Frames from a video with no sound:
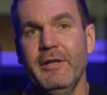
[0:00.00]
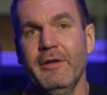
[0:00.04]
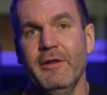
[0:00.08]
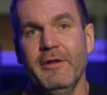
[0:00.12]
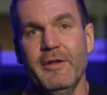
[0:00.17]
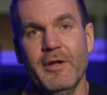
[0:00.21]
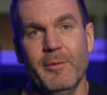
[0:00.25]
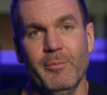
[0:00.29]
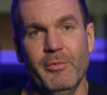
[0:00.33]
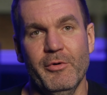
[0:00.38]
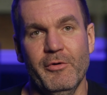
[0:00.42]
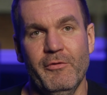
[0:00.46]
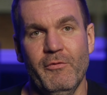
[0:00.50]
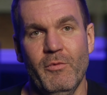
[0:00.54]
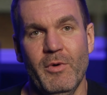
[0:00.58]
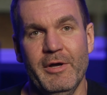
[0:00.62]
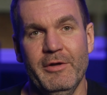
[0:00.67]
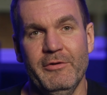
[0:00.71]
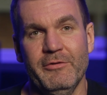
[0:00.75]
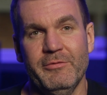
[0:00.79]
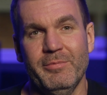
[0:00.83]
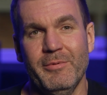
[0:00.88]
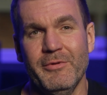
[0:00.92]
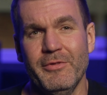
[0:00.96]
in a number of
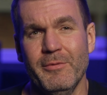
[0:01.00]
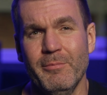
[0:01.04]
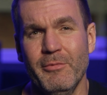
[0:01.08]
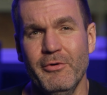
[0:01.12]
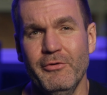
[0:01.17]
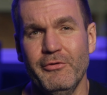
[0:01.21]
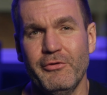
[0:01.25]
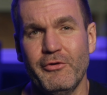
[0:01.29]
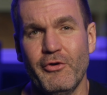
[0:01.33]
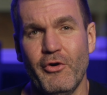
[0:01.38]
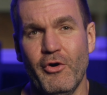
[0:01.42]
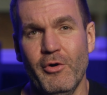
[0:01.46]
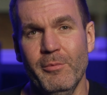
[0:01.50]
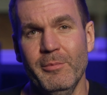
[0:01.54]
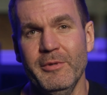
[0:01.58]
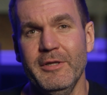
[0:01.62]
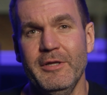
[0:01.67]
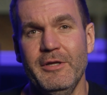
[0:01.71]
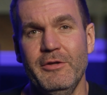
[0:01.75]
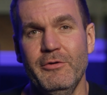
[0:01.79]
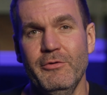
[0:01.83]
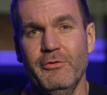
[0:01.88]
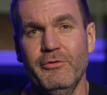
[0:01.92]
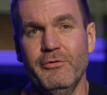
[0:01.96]
ways, but the most
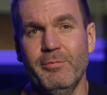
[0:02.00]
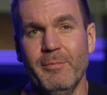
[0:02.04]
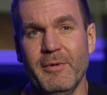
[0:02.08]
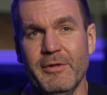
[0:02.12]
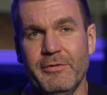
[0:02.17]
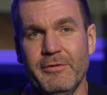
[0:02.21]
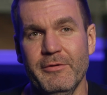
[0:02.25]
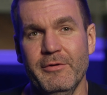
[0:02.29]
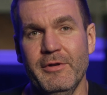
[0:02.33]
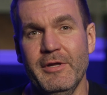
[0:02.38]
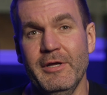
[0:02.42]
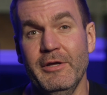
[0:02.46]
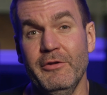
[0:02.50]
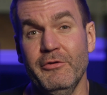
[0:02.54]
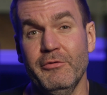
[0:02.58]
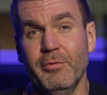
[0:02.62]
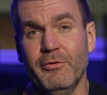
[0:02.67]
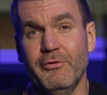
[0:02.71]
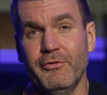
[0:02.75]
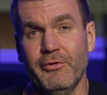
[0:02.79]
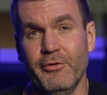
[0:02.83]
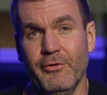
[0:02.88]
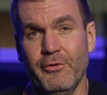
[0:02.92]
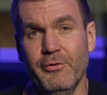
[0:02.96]
commonly used method is
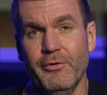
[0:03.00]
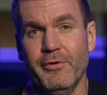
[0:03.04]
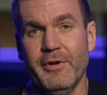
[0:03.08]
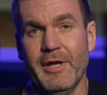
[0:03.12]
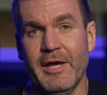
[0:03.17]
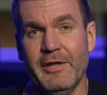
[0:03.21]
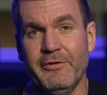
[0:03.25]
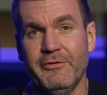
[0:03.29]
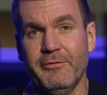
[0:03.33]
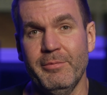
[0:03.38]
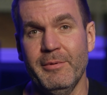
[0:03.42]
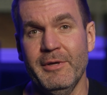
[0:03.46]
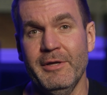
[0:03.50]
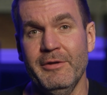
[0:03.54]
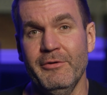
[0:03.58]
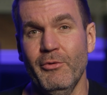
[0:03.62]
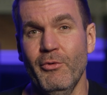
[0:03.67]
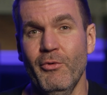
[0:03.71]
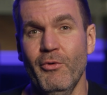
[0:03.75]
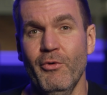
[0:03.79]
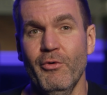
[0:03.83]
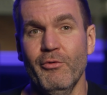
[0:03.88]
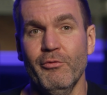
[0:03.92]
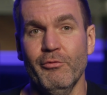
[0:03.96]
return on ad spend,
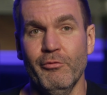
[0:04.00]
or